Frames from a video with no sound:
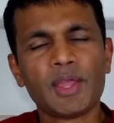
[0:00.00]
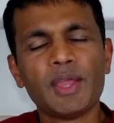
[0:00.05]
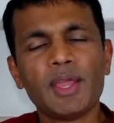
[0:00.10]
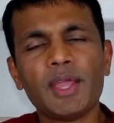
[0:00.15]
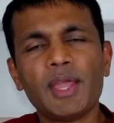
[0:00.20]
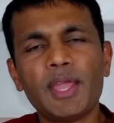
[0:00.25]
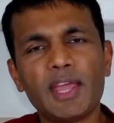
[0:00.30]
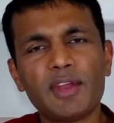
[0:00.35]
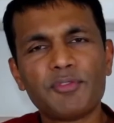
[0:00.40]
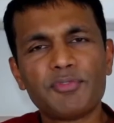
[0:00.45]

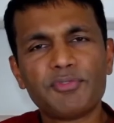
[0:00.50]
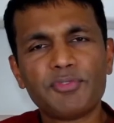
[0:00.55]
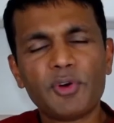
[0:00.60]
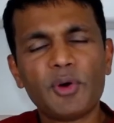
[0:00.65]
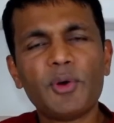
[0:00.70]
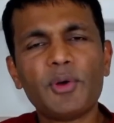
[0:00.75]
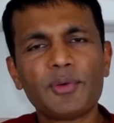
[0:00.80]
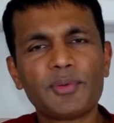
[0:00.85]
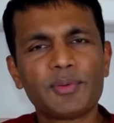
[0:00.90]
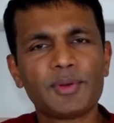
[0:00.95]
And
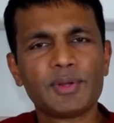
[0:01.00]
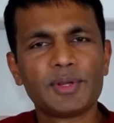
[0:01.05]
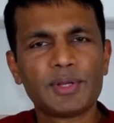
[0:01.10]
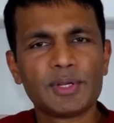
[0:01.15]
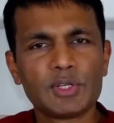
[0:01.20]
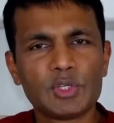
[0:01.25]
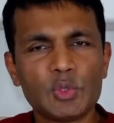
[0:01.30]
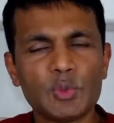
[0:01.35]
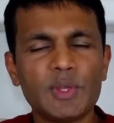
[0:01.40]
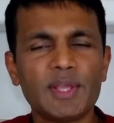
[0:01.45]
for
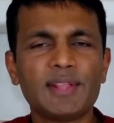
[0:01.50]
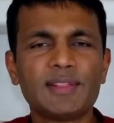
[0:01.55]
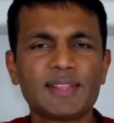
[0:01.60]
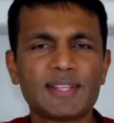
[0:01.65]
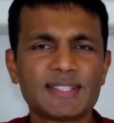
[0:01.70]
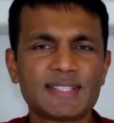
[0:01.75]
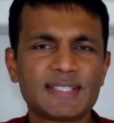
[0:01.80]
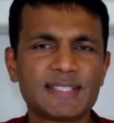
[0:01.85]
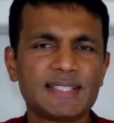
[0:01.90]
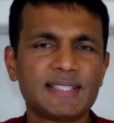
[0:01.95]
doing
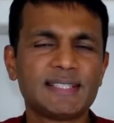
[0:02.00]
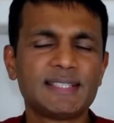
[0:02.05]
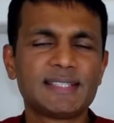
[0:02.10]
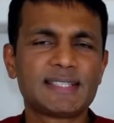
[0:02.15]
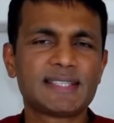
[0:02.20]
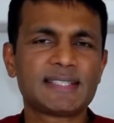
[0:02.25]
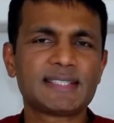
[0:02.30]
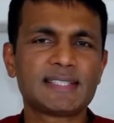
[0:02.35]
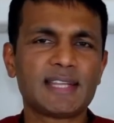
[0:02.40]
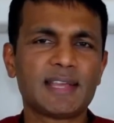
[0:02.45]
this third
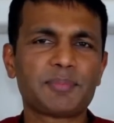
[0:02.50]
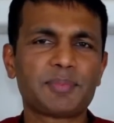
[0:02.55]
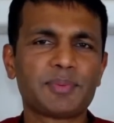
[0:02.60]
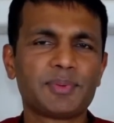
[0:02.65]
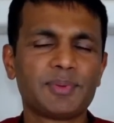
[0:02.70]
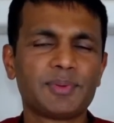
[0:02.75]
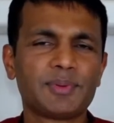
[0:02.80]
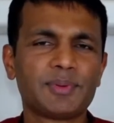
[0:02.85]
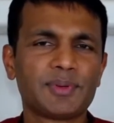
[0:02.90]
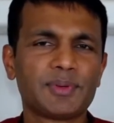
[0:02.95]
step,
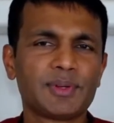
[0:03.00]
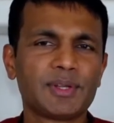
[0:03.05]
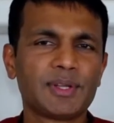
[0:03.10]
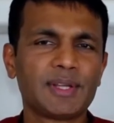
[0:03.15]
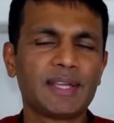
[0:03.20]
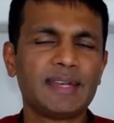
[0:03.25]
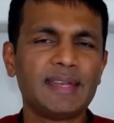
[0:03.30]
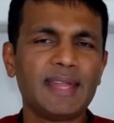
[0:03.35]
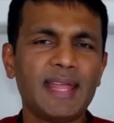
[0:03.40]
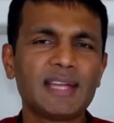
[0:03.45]

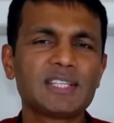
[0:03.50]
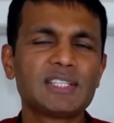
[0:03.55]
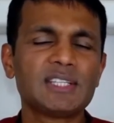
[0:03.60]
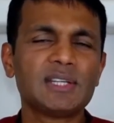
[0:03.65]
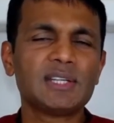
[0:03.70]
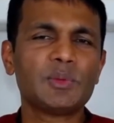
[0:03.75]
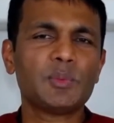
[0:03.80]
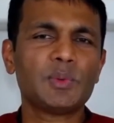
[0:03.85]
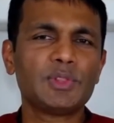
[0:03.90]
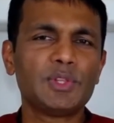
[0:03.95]

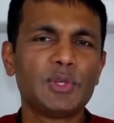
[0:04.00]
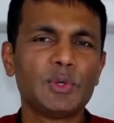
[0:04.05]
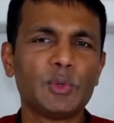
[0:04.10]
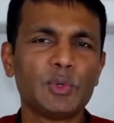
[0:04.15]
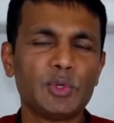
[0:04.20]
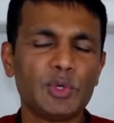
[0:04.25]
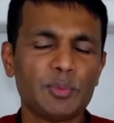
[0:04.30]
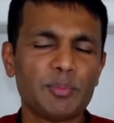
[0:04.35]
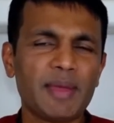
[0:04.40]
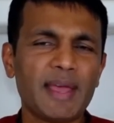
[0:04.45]
connecting with your
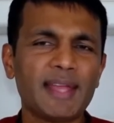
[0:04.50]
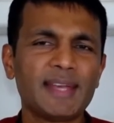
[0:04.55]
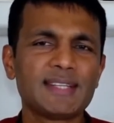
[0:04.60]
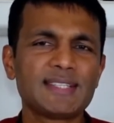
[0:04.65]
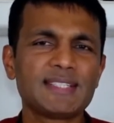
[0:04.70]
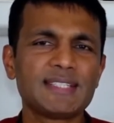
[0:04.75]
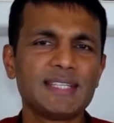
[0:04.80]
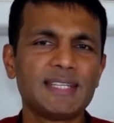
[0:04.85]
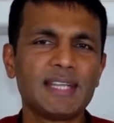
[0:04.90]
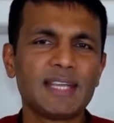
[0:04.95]

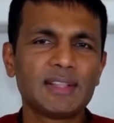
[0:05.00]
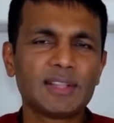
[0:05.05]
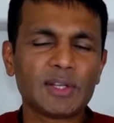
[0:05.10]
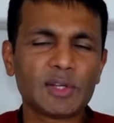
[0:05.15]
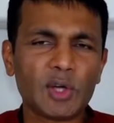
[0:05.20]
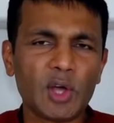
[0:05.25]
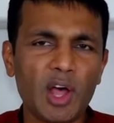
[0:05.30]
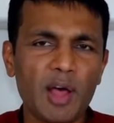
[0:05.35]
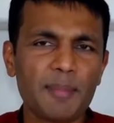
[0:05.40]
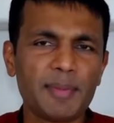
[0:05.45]
humanity and the
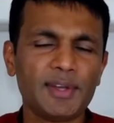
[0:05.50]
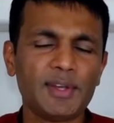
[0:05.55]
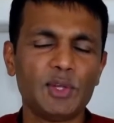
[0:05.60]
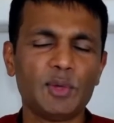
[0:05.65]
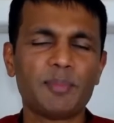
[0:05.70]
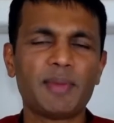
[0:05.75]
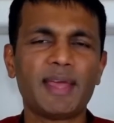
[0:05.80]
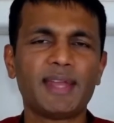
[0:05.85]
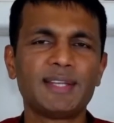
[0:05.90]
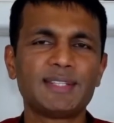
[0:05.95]
common
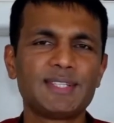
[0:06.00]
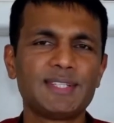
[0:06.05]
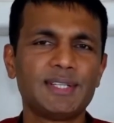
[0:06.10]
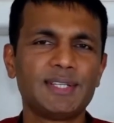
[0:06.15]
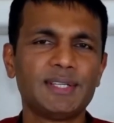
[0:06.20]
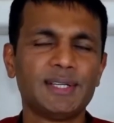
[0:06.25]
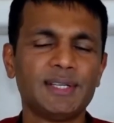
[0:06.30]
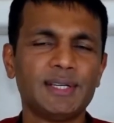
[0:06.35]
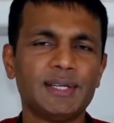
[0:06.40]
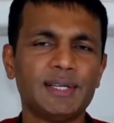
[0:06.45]
humanity,
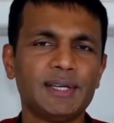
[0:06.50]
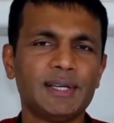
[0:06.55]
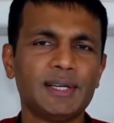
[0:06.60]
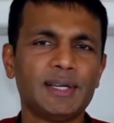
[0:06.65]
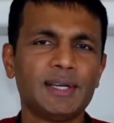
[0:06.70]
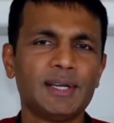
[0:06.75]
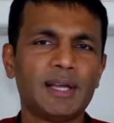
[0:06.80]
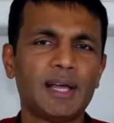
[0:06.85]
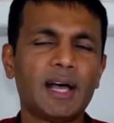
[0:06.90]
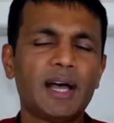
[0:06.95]

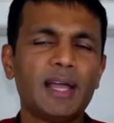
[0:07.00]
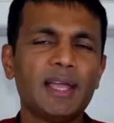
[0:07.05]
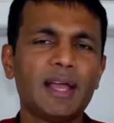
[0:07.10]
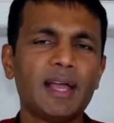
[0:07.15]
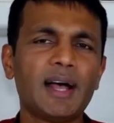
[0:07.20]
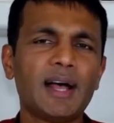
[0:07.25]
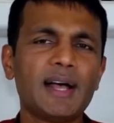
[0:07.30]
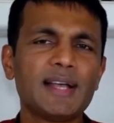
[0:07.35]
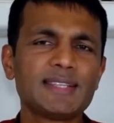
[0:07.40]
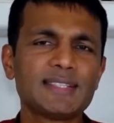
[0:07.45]
I
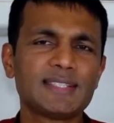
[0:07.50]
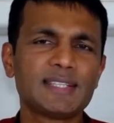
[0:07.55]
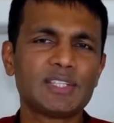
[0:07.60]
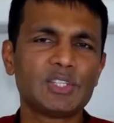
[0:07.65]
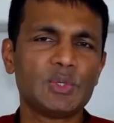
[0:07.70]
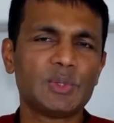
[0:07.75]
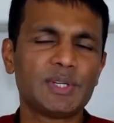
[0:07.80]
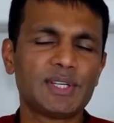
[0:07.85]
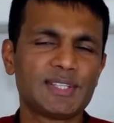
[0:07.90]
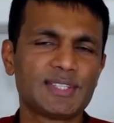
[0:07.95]
ask that
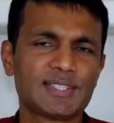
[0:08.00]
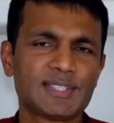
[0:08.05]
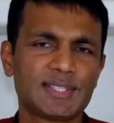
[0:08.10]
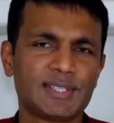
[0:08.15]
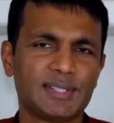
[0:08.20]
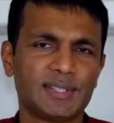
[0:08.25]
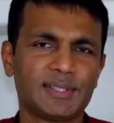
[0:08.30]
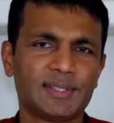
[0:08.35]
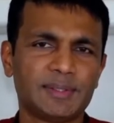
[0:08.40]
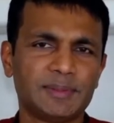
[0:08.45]
you
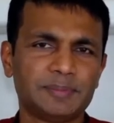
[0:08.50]
consider